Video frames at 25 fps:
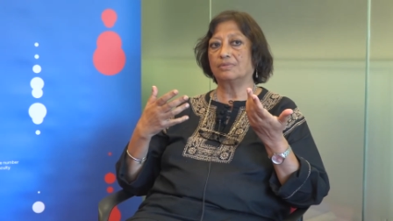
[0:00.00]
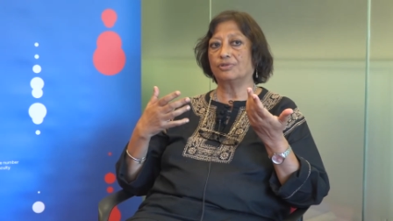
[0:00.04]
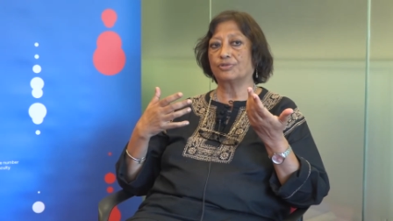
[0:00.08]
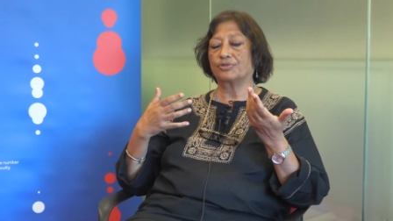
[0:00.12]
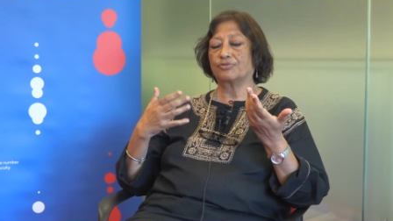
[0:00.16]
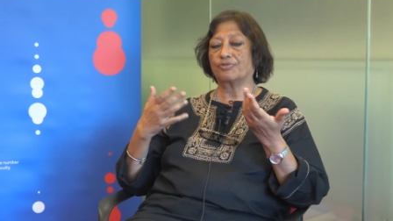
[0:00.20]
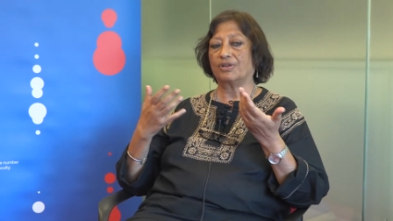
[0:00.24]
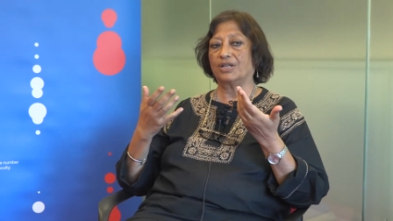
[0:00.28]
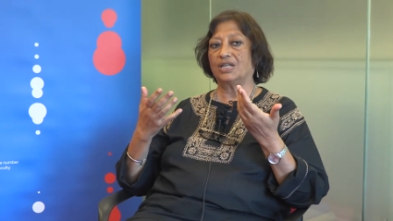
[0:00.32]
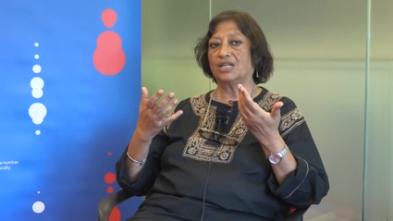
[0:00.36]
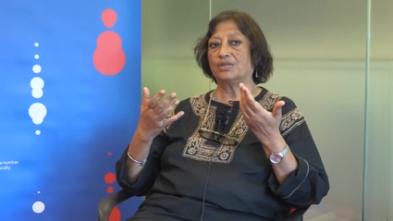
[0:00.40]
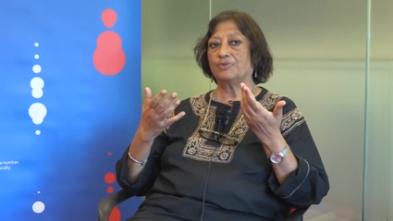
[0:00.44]

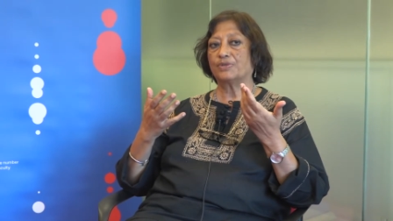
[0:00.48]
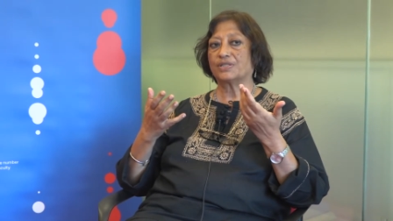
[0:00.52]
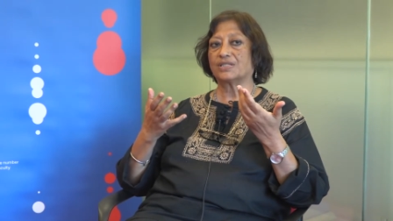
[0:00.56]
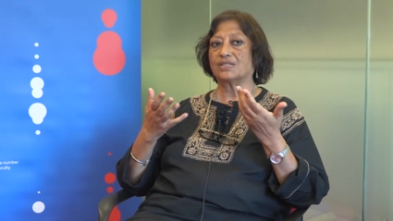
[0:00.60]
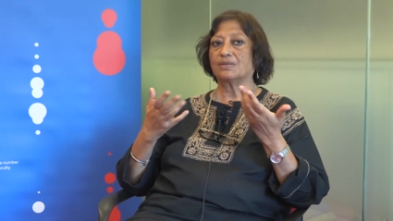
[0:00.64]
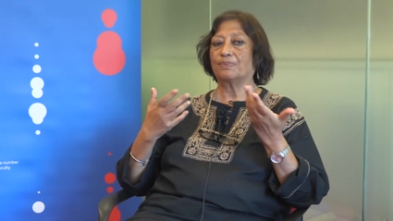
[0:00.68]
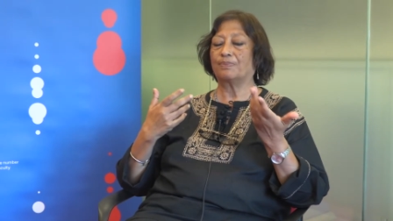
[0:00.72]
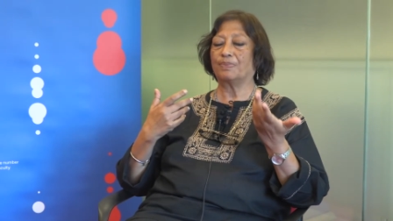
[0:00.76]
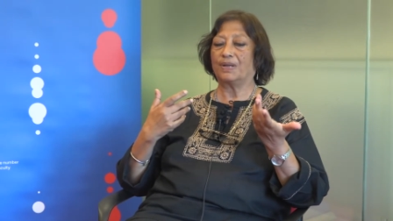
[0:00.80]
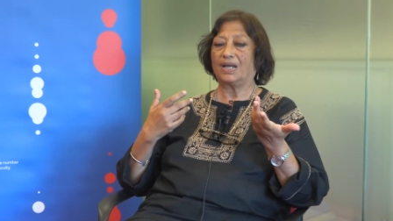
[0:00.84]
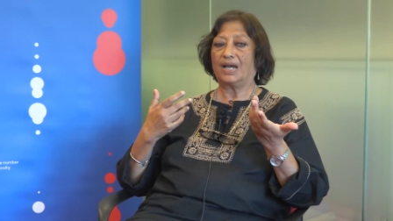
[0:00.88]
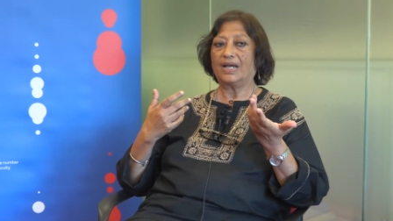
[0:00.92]
Australia was
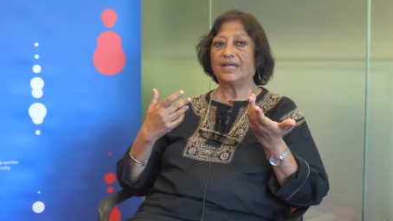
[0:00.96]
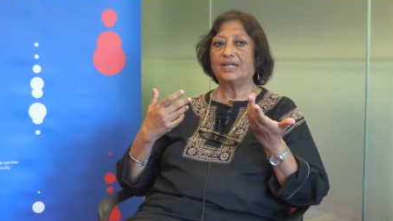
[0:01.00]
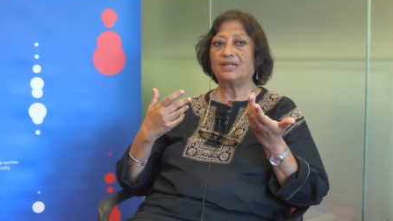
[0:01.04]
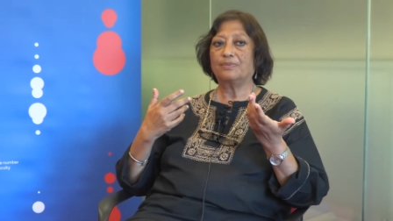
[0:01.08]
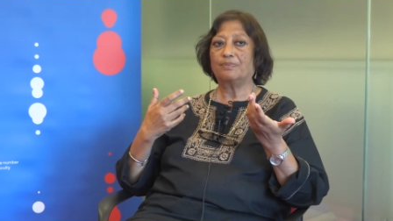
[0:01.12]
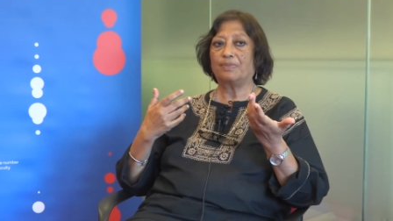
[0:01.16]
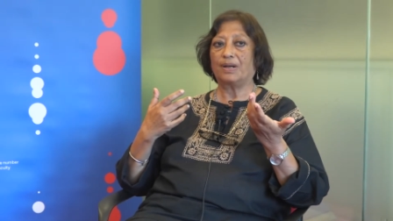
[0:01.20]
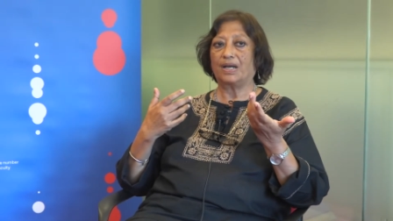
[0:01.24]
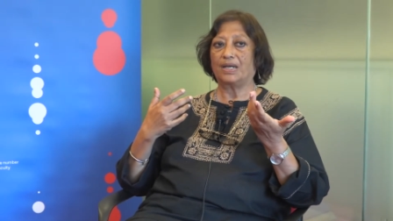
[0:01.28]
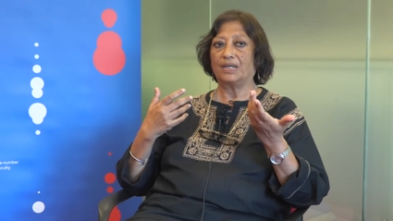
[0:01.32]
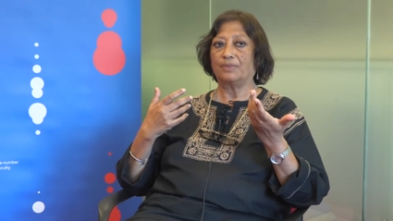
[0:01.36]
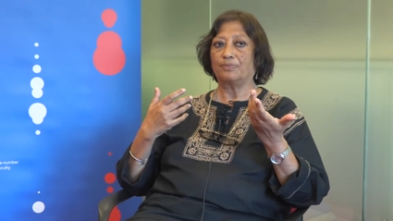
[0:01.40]

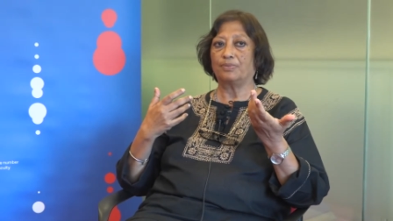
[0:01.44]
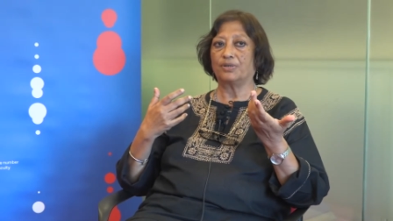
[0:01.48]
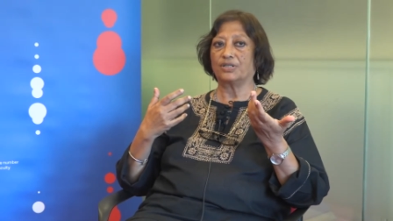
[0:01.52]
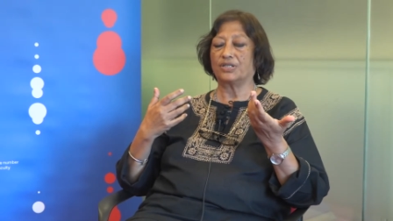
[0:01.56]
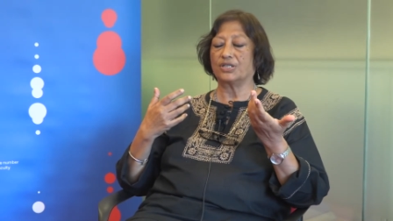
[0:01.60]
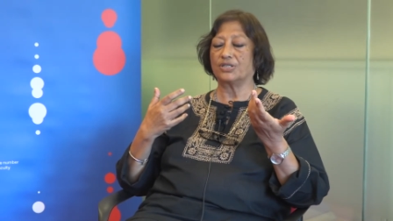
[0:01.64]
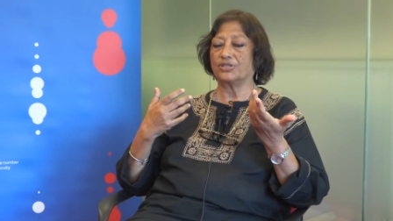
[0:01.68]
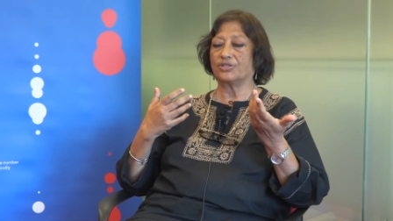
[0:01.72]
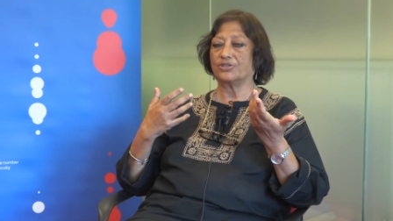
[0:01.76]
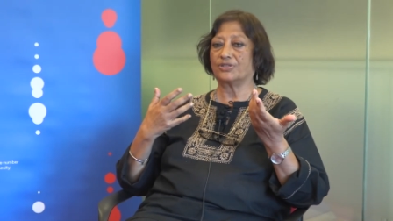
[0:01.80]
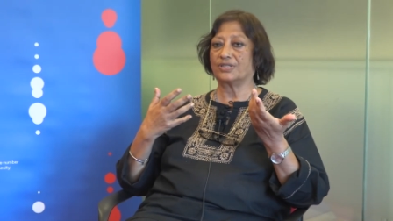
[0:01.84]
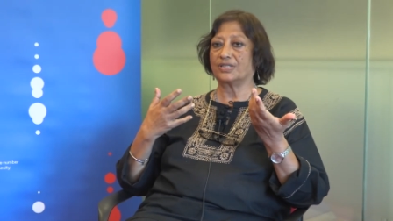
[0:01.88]
supplied by
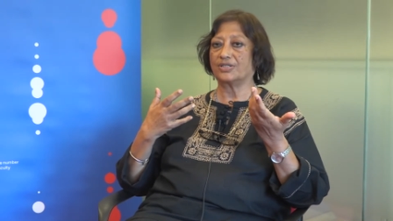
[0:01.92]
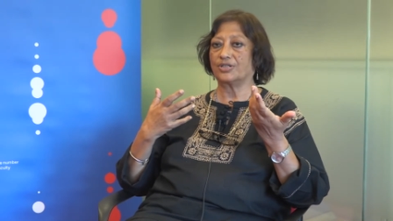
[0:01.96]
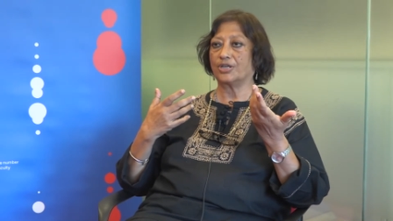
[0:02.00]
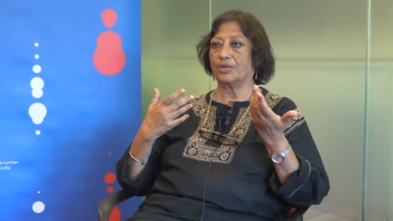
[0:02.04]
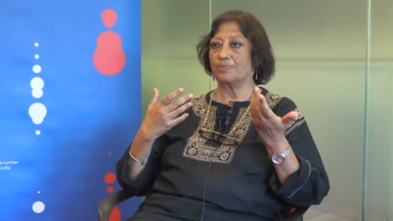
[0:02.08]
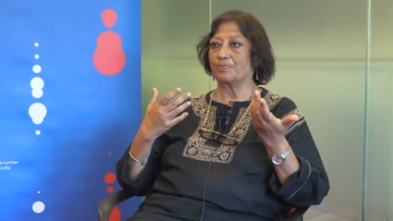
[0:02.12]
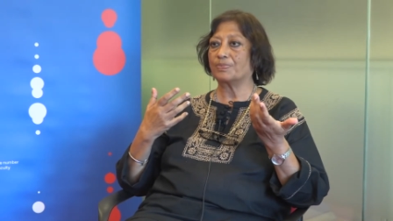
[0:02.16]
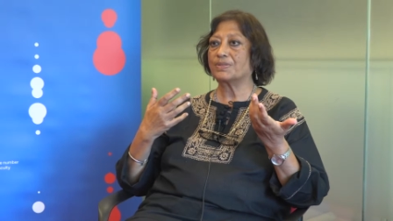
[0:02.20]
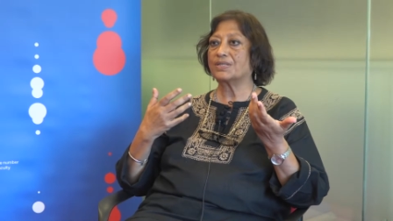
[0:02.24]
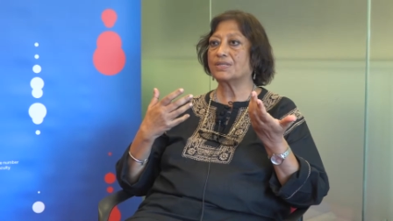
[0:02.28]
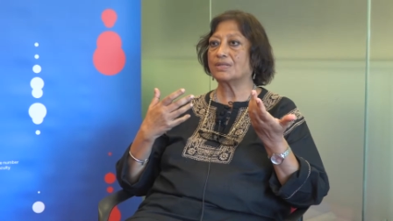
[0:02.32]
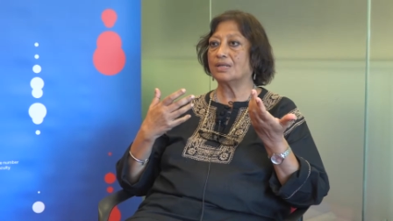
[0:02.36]
British
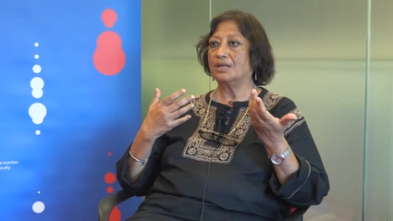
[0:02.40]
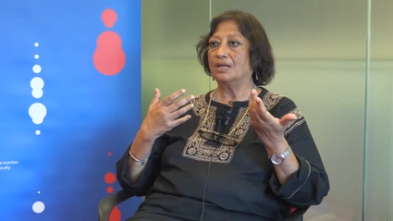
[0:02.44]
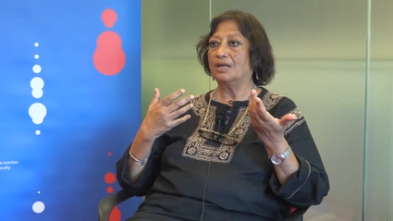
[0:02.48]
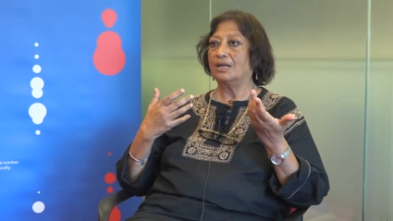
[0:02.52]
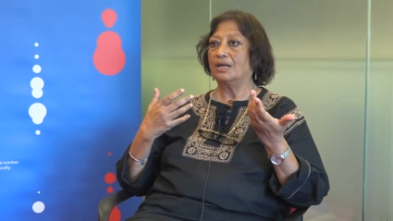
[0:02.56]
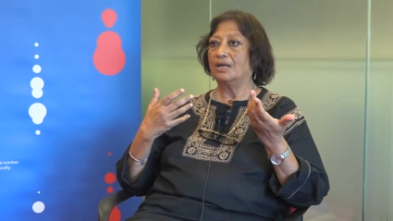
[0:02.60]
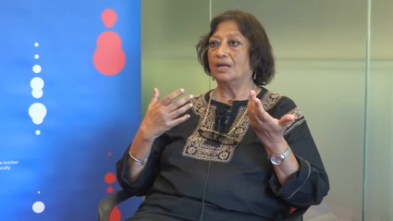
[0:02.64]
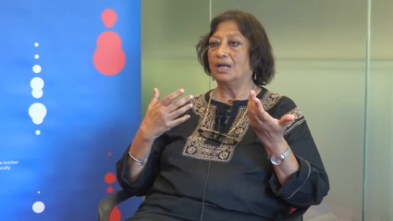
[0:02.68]
ships,